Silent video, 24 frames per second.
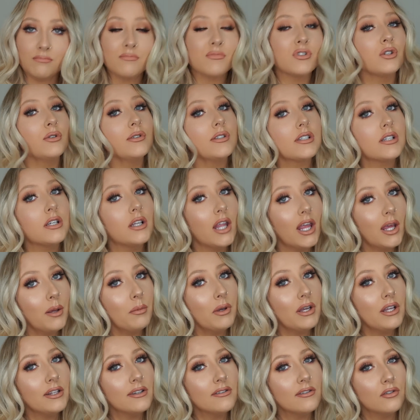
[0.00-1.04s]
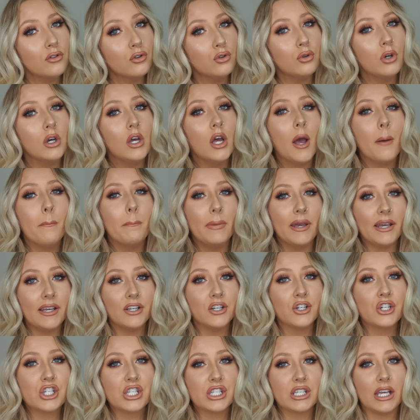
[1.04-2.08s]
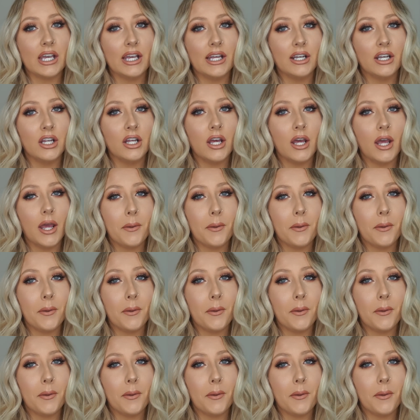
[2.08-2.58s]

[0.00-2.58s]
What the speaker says: So it's claiming to make your skin